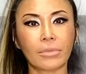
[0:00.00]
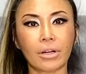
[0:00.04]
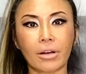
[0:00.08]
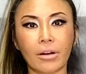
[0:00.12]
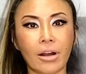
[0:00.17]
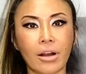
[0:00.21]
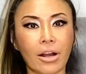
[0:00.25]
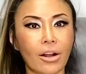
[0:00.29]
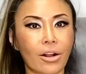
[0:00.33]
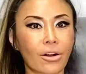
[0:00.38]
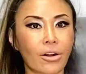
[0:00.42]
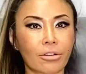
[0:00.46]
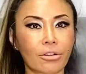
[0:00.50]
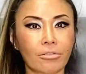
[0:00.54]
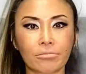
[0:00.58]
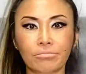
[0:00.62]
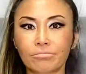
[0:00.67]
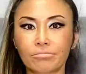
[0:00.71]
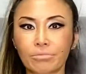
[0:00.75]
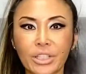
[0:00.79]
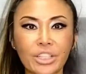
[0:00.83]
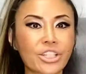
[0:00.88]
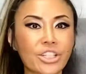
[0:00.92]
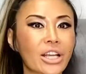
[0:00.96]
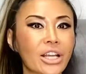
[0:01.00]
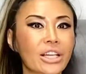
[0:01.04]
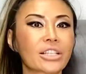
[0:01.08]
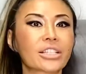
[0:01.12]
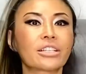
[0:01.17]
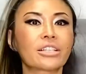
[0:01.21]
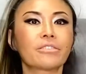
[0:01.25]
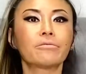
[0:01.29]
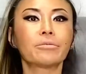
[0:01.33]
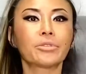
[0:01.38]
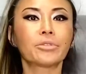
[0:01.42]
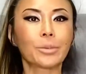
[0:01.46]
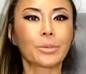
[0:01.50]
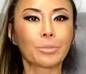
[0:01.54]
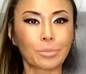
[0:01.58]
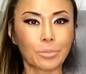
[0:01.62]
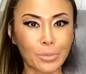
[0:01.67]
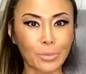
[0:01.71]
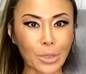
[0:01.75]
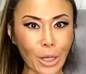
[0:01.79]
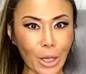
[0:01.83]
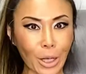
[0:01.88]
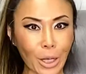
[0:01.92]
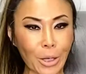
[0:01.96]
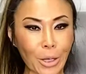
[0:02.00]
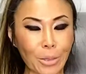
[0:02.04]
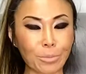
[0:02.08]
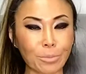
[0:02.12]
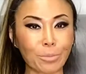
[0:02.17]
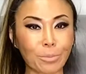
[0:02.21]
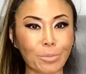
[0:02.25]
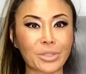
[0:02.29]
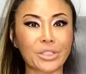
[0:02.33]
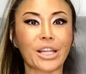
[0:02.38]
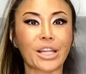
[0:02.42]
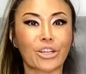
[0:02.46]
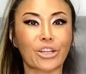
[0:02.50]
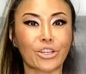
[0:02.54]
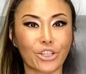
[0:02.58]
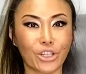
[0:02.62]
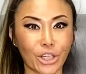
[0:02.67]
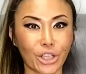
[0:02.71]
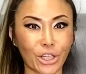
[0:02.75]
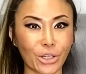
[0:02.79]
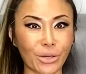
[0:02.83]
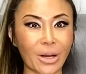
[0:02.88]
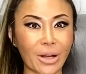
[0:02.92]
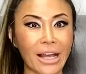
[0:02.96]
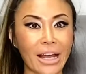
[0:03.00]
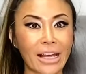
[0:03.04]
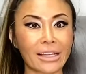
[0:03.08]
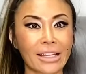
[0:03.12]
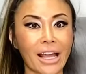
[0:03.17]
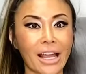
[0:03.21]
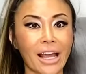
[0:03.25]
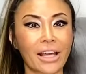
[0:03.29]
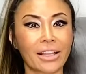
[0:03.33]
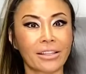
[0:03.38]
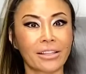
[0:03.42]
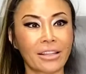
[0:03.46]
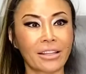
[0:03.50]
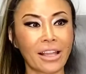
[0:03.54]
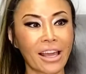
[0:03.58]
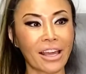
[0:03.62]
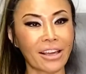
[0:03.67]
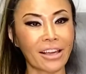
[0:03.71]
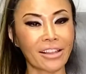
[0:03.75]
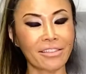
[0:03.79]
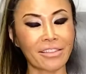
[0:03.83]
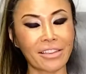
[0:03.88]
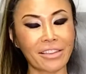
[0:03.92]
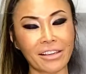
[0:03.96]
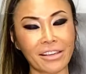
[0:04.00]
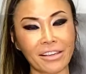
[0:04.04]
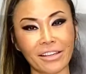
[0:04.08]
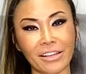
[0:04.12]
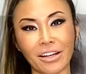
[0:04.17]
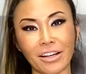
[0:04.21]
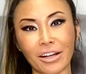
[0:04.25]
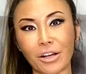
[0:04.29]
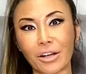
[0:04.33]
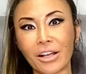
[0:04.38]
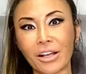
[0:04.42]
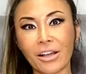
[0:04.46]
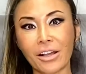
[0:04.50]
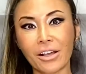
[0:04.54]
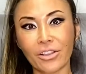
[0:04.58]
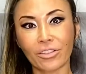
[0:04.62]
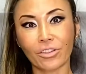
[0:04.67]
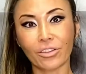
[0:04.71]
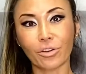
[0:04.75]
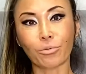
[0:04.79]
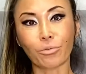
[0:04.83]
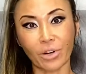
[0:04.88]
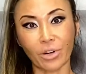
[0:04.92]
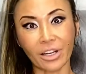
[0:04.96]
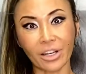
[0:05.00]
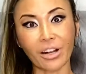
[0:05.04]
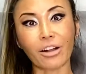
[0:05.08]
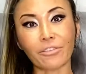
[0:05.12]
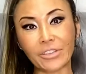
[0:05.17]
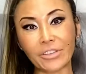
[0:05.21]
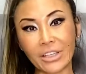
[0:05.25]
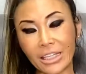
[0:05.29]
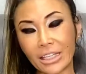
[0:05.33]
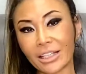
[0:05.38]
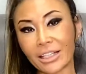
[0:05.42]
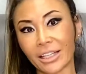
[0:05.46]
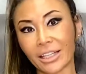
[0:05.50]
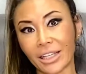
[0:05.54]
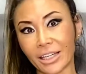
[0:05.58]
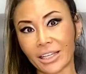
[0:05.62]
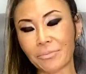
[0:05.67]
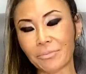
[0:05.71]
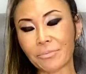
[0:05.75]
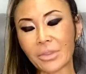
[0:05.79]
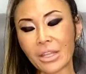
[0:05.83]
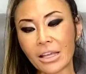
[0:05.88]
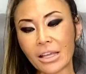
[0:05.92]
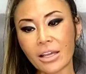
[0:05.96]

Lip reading: our regenerative potential and the work of healing.